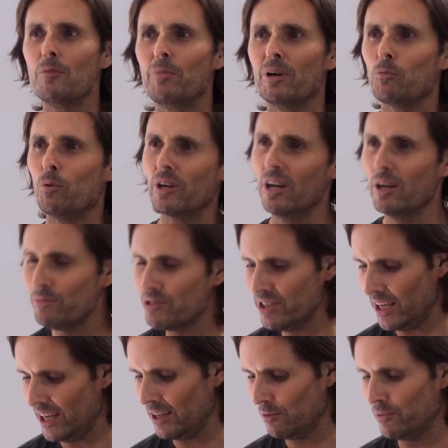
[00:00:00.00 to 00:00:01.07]
But what I'm
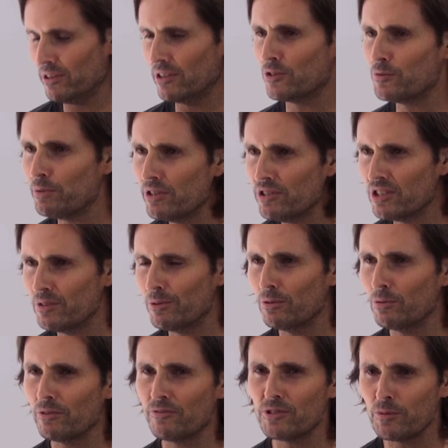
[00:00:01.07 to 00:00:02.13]
saying with this
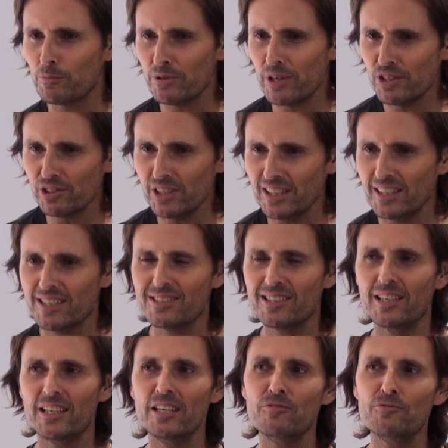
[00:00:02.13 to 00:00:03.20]
principle of suppression is
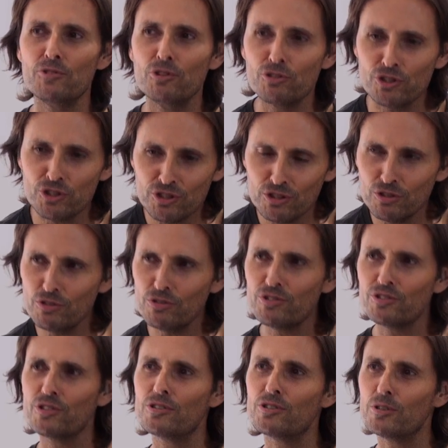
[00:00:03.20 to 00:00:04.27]
that if you choose
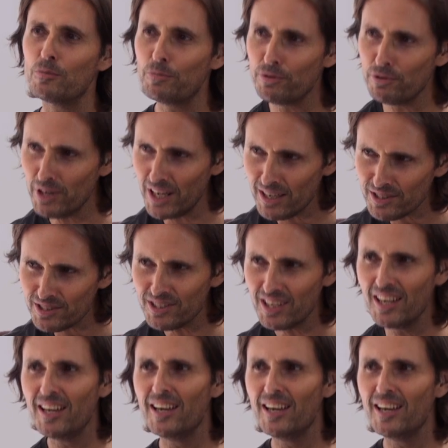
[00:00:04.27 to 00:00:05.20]
to suppress